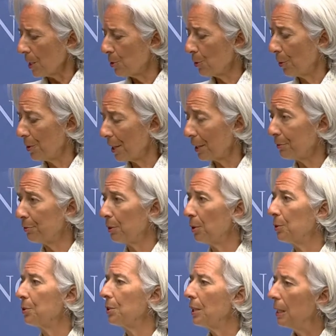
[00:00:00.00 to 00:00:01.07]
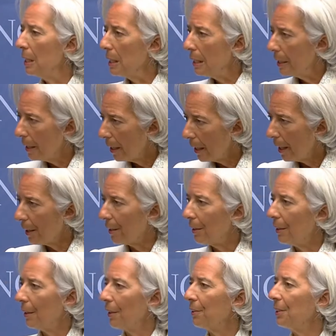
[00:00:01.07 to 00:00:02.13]
So on that front,
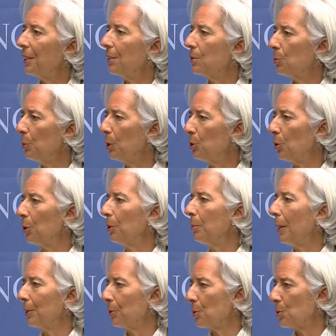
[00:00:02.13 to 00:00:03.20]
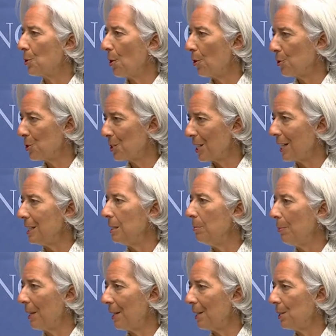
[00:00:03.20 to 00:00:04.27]
I think it, we're talking about a, a,
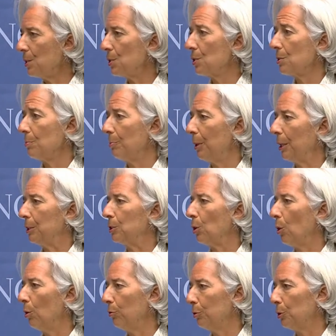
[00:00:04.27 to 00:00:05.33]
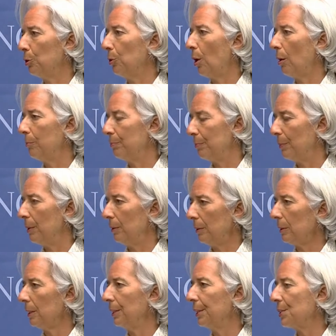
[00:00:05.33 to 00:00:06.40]
steady pace, but over a,
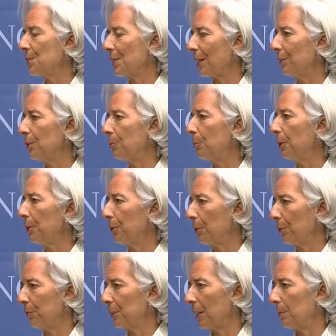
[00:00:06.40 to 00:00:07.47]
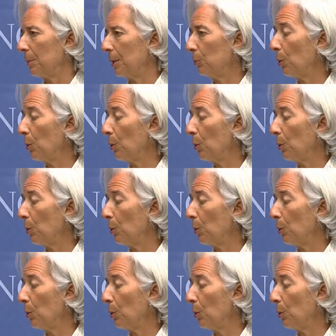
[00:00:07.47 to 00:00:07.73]
an extended period of time.